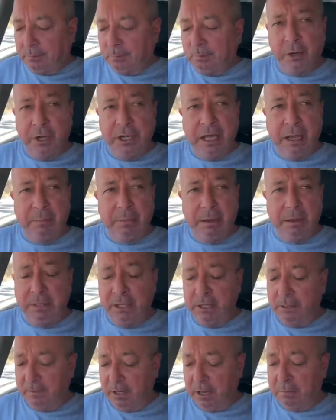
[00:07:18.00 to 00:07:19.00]
Oh yeah,
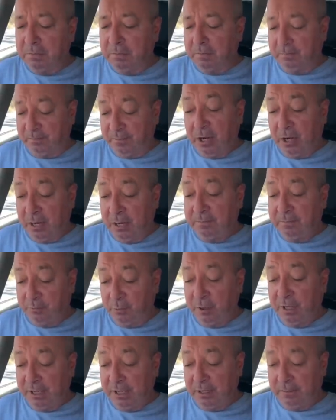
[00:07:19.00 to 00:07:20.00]
baby. I'm
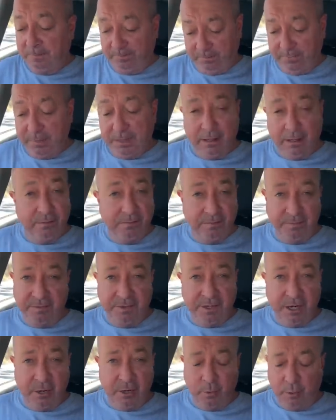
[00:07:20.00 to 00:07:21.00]
really
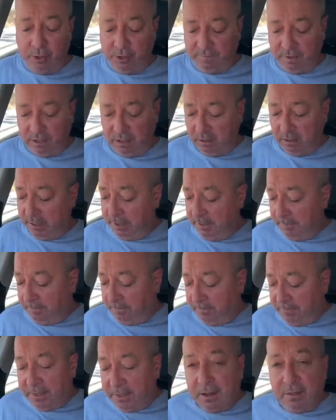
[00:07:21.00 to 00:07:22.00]
no word of a lie.
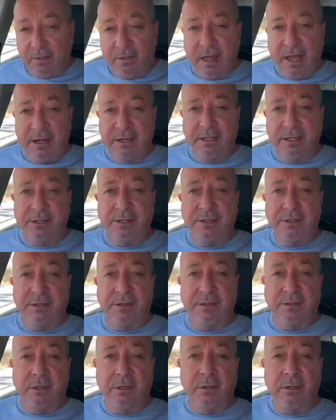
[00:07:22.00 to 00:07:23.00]
That is
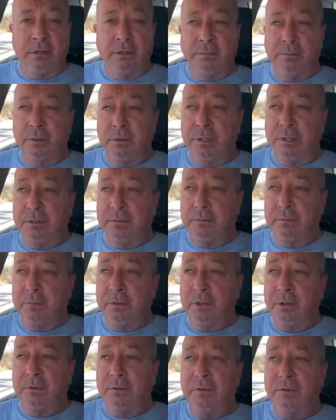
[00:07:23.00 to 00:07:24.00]
totally on point.
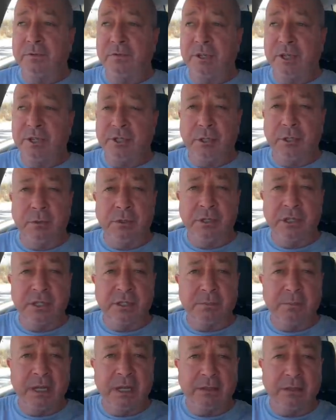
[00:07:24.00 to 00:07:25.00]
Beautiful fish. You wouldn't
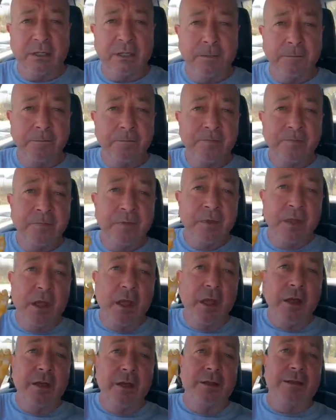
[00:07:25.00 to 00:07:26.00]
expect it.
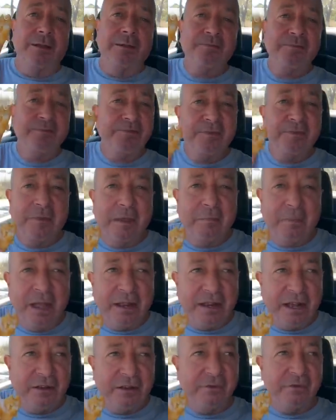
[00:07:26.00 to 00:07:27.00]

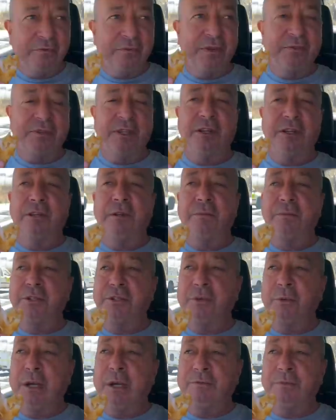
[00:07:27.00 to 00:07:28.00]
About 150
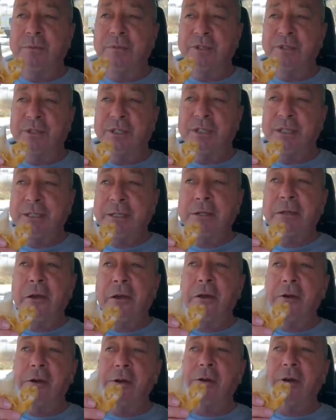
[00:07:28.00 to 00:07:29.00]
kilometers away from the sea.
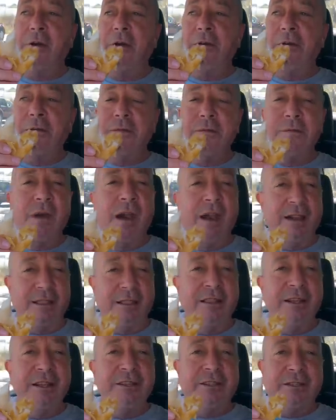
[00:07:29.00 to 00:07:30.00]
At
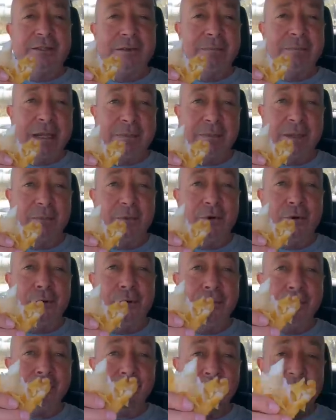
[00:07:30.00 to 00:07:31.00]
least, maybe
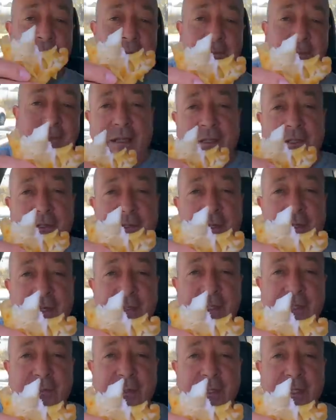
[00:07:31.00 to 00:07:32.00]
more. Let's try
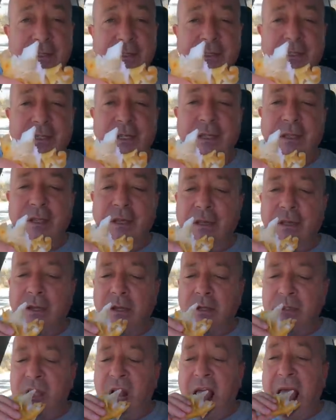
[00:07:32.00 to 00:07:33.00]
this bit, see how that
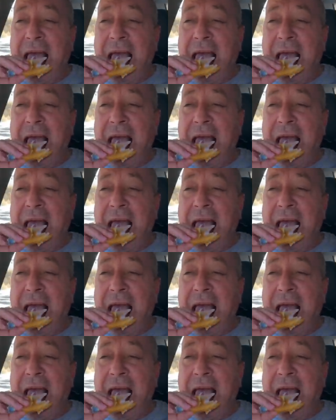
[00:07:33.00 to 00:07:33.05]
goes.